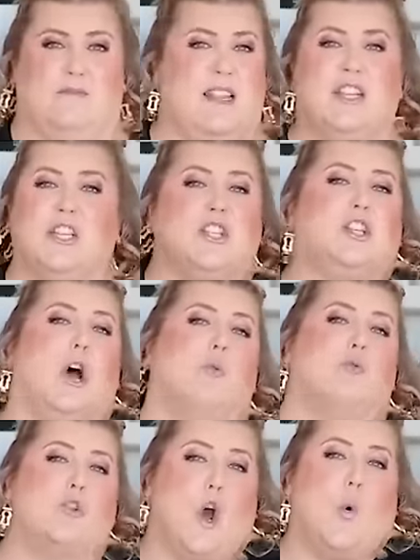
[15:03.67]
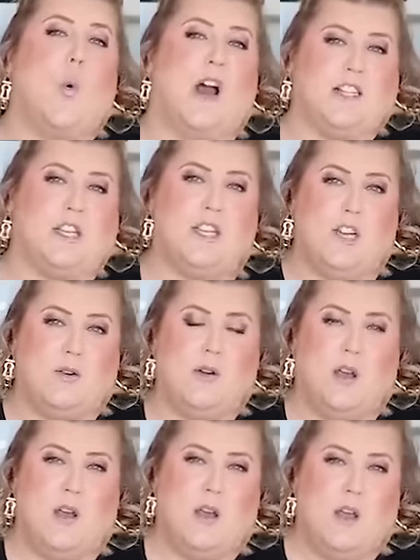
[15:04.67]
They just don't know what to do.
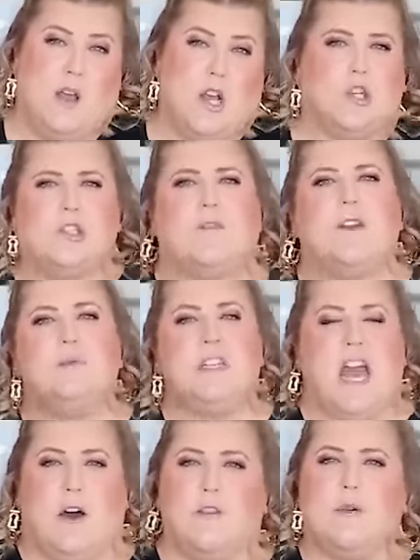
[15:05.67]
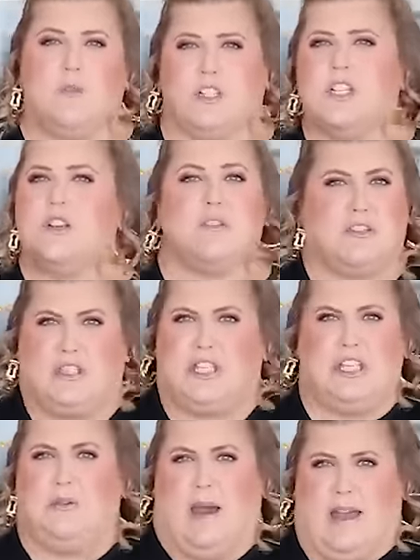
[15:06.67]
So if you tell them what to do, they'll just
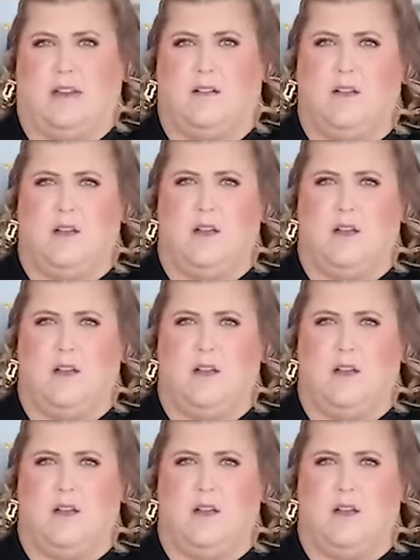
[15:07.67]
do it.